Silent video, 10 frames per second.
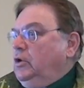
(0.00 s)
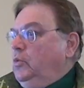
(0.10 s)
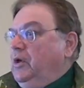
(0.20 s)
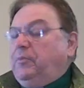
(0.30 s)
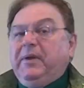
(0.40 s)

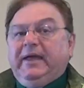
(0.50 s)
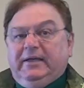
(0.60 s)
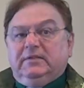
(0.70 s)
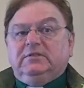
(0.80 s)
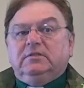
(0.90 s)
with
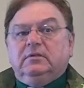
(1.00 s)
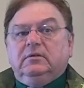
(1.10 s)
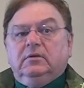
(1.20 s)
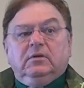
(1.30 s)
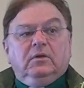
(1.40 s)
pigs
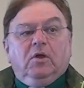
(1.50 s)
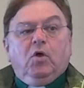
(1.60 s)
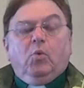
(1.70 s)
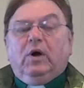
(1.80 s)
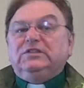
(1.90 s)

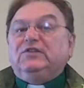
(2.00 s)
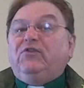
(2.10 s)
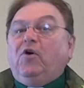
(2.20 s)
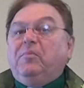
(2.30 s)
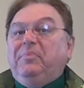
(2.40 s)
was
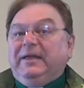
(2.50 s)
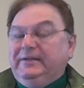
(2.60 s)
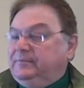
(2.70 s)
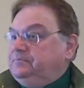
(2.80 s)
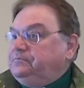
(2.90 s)
forbidden.